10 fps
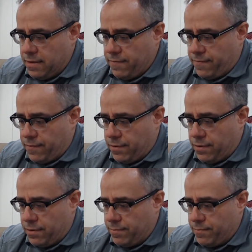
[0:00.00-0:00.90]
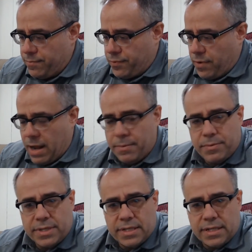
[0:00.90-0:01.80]
for
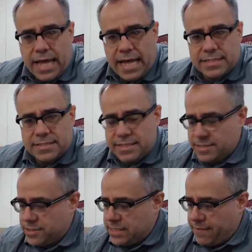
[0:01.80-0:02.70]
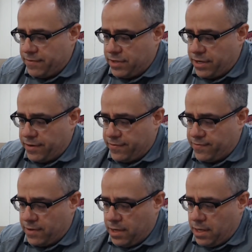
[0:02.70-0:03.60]
probably the last 6 or 7 years,